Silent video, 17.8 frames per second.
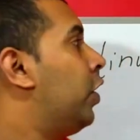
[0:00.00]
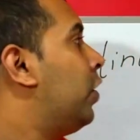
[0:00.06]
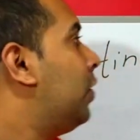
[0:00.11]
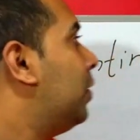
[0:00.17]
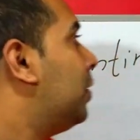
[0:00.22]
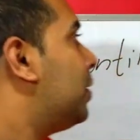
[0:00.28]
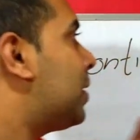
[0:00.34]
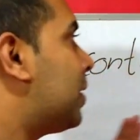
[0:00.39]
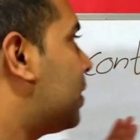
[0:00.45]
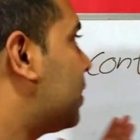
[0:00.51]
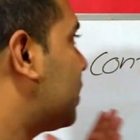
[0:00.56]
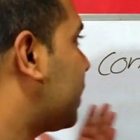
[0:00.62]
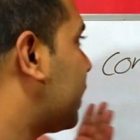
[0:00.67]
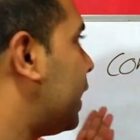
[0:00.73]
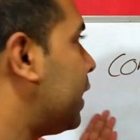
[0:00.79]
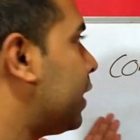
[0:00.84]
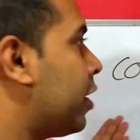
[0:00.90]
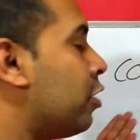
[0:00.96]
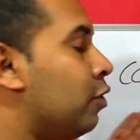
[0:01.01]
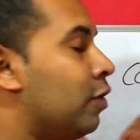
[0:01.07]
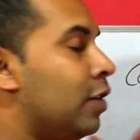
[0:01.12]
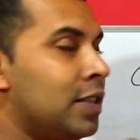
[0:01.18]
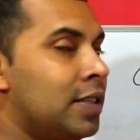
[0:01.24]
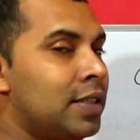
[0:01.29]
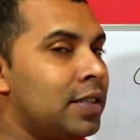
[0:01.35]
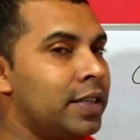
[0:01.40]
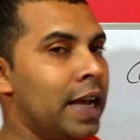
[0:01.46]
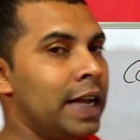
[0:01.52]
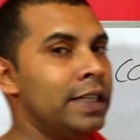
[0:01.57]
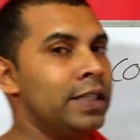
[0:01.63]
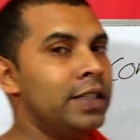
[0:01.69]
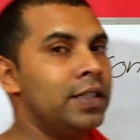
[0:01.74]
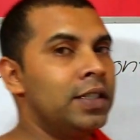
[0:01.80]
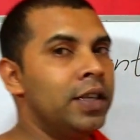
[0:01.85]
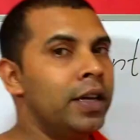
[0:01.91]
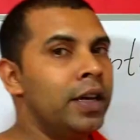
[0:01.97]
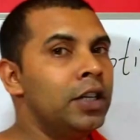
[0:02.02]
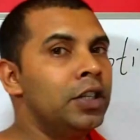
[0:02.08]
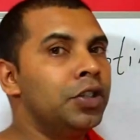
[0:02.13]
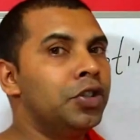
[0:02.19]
use continuous tense